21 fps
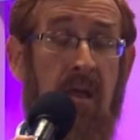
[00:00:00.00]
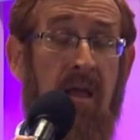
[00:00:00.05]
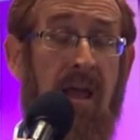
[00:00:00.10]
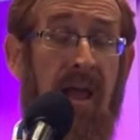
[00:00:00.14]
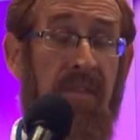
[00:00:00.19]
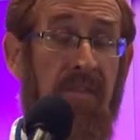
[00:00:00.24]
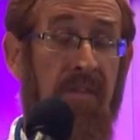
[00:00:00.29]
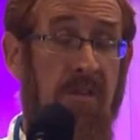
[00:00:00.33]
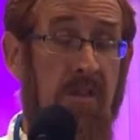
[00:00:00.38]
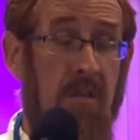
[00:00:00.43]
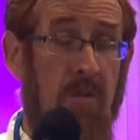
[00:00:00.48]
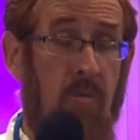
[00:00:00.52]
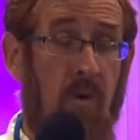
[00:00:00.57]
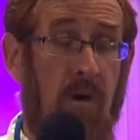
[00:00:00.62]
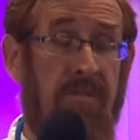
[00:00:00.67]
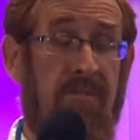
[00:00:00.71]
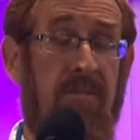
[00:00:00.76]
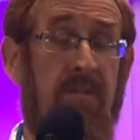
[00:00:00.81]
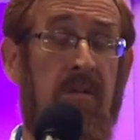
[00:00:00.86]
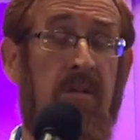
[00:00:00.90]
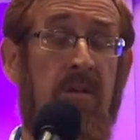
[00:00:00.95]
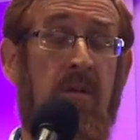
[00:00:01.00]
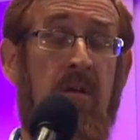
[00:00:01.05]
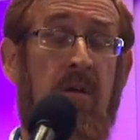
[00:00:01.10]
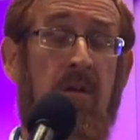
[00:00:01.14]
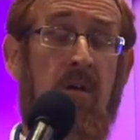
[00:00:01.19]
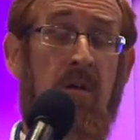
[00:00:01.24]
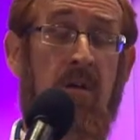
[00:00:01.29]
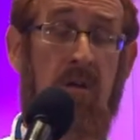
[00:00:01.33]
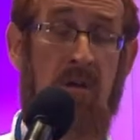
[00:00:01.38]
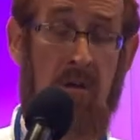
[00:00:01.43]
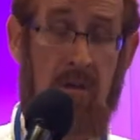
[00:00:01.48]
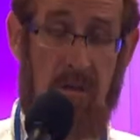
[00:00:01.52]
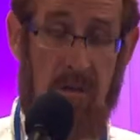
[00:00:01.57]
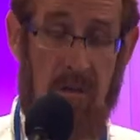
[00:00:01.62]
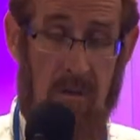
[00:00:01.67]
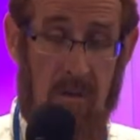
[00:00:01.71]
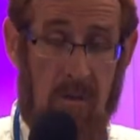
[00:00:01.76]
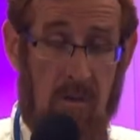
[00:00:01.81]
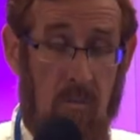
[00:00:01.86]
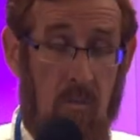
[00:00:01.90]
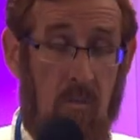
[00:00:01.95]
And this is what
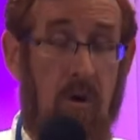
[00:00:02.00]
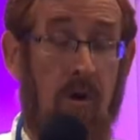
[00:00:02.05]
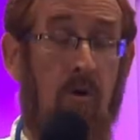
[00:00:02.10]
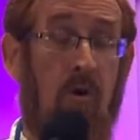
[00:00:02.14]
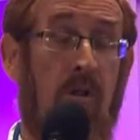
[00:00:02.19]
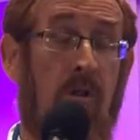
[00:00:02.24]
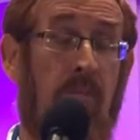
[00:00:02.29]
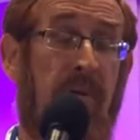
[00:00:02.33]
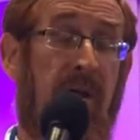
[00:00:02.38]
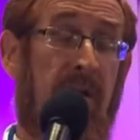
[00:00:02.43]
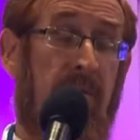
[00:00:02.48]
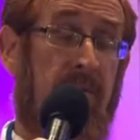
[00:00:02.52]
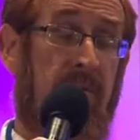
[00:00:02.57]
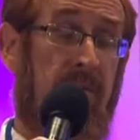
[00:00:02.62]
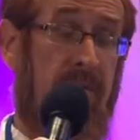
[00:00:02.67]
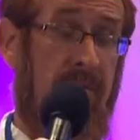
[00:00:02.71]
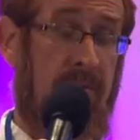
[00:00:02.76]
we're all about.